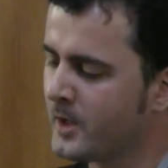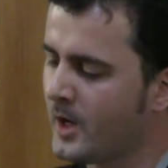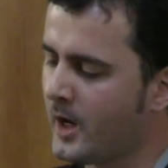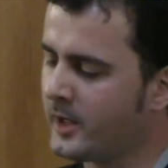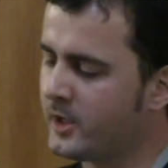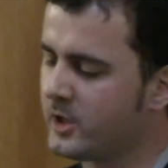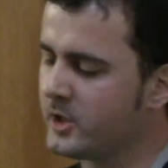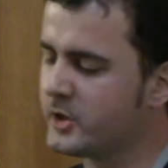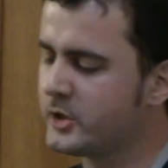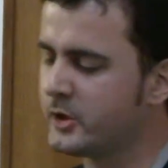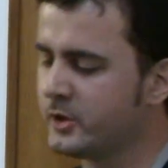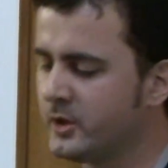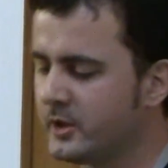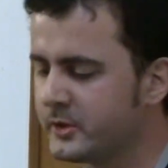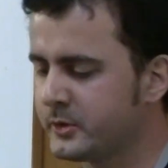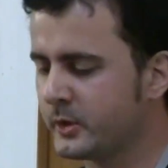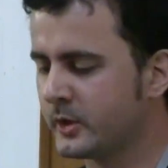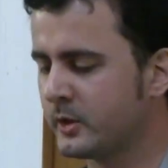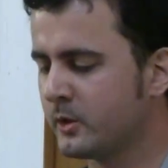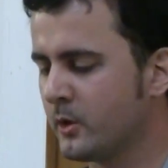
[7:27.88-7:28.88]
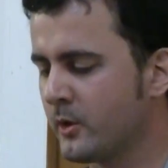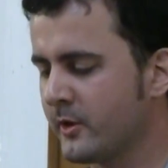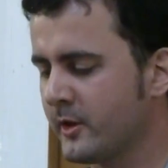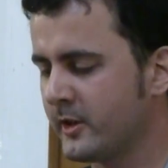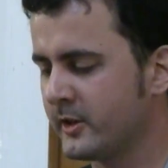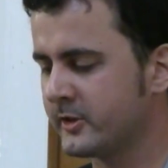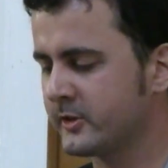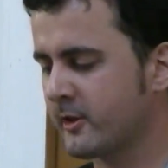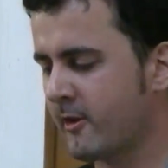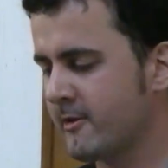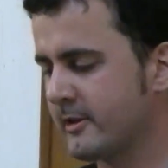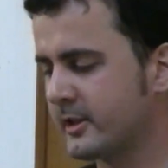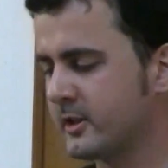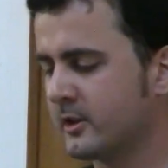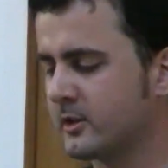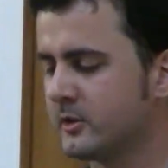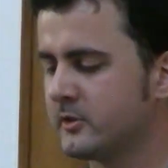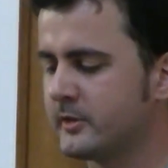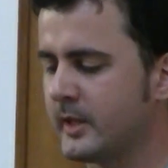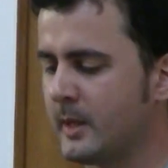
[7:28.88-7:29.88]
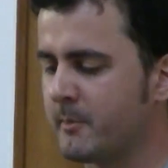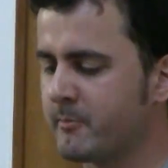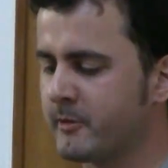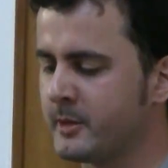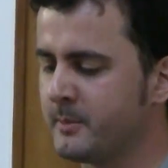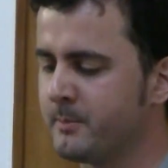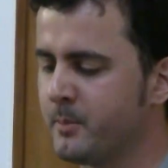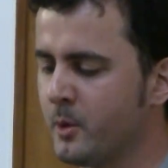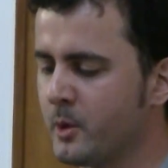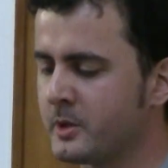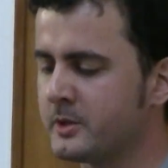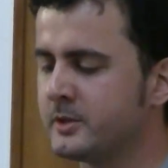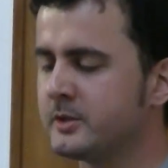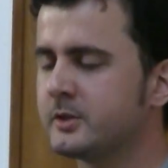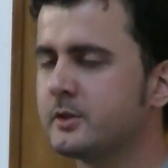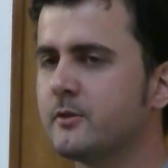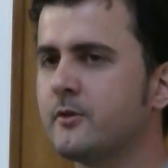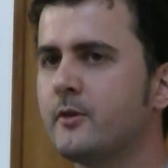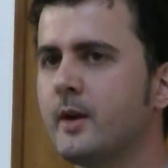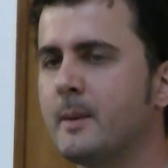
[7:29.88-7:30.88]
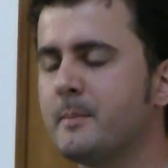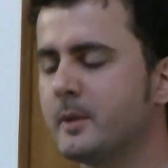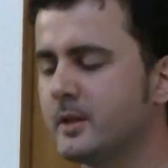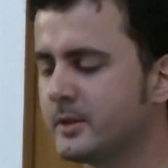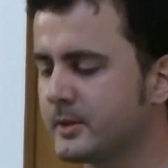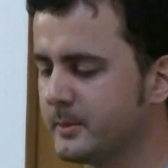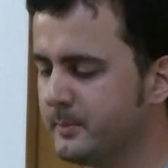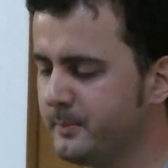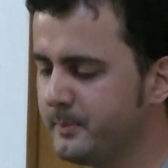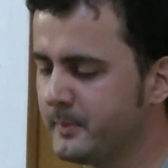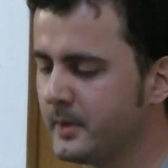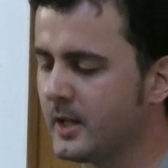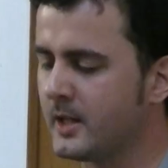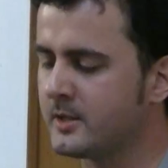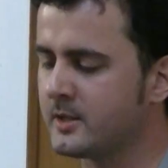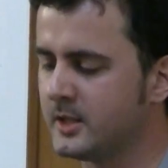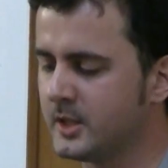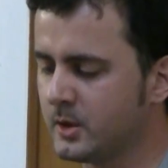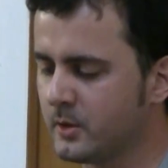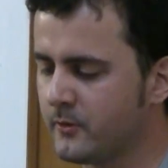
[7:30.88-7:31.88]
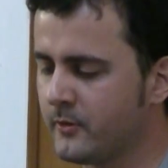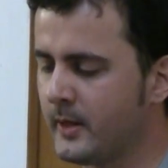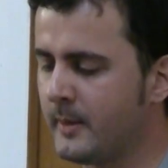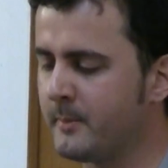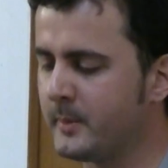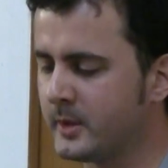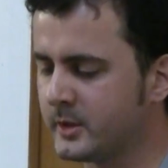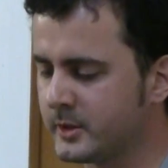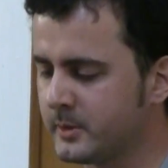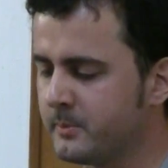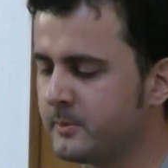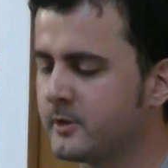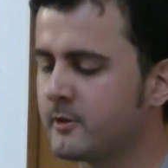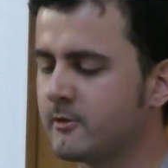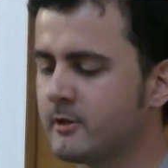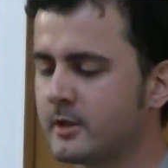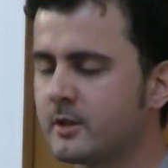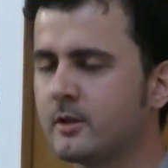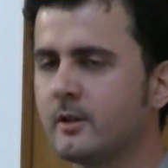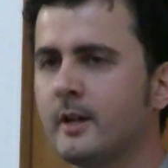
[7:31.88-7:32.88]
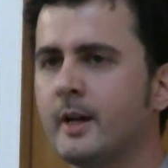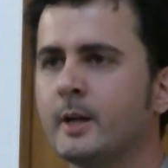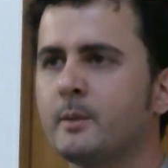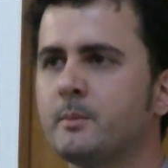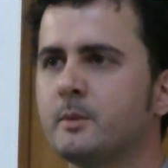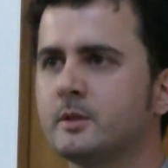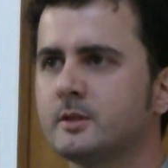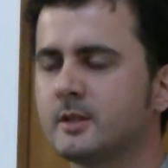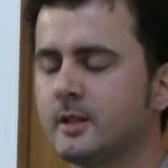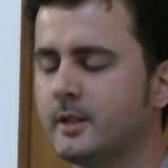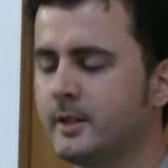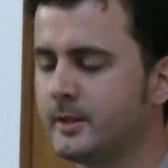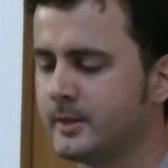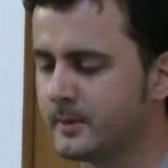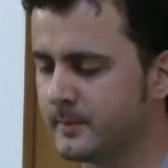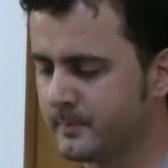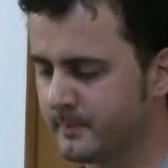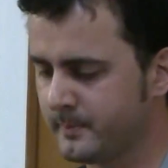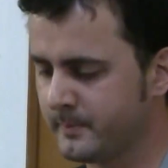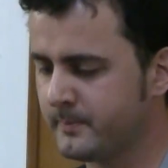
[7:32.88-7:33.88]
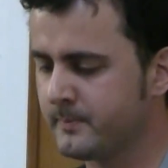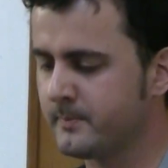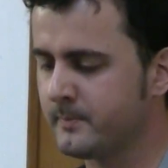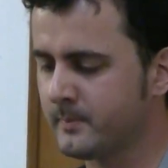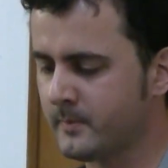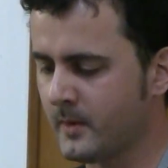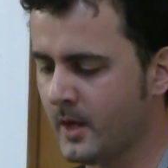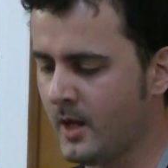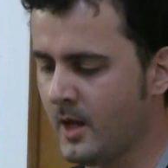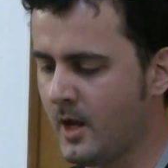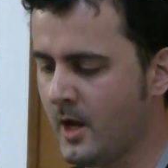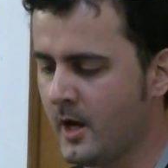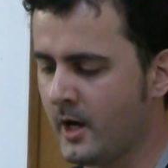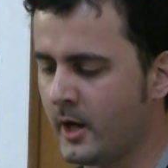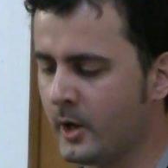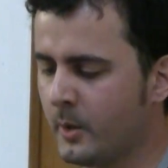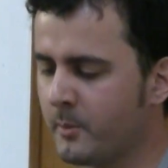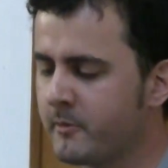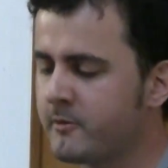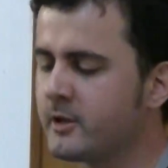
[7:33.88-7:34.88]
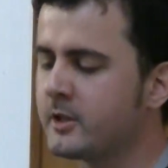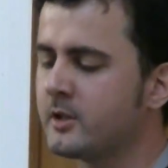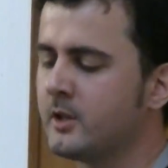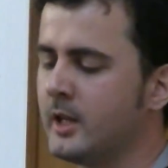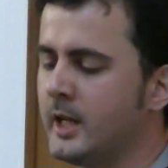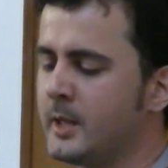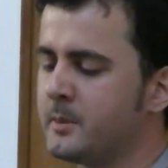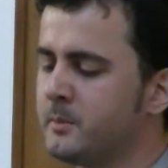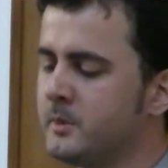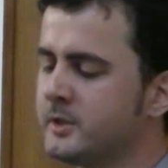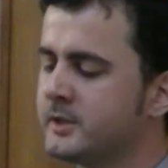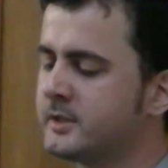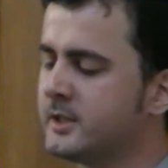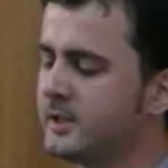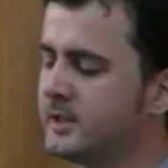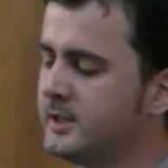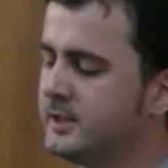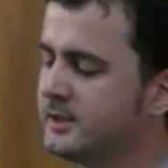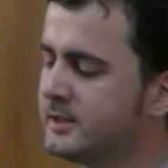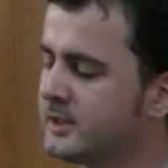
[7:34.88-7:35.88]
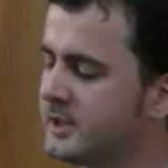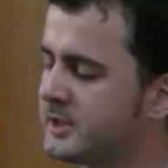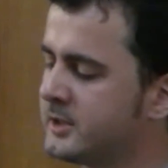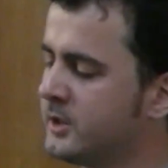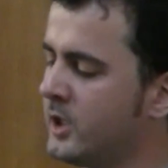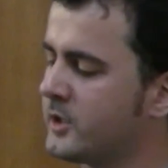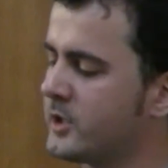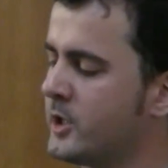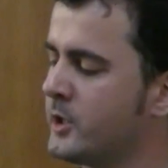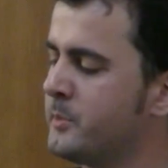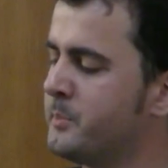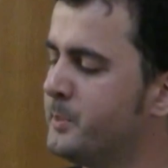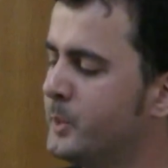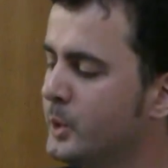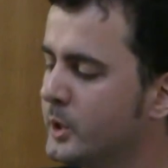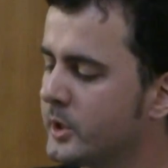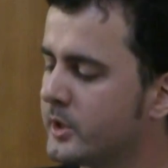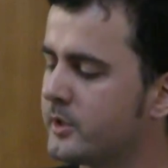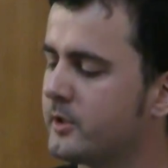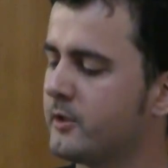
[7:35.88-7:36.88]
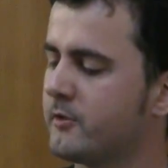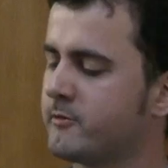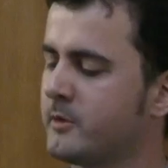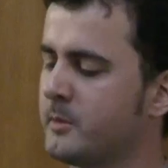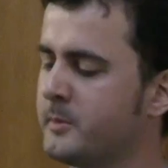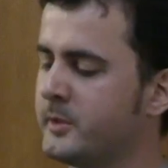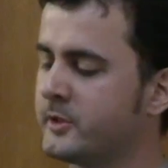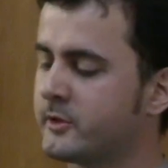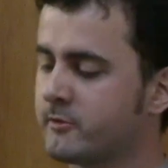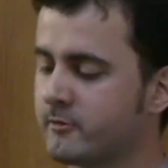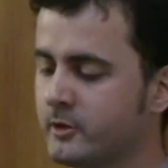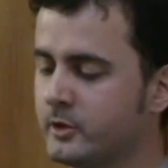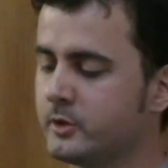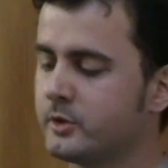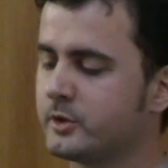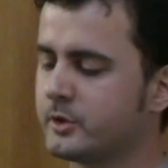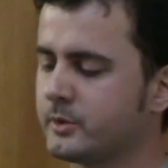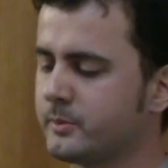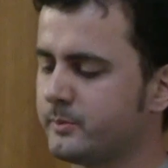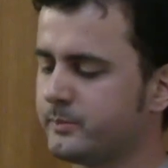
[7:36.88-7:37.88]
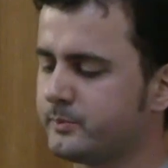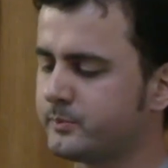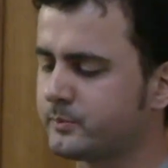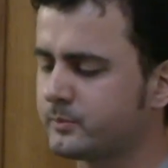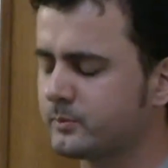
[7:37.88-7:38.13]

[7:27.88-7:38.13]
I urge you not to ignore the historic and contemporary importance of feminism and ecofeminism to critical animal studies. I hope critical animal studies is not unmoored from its roots.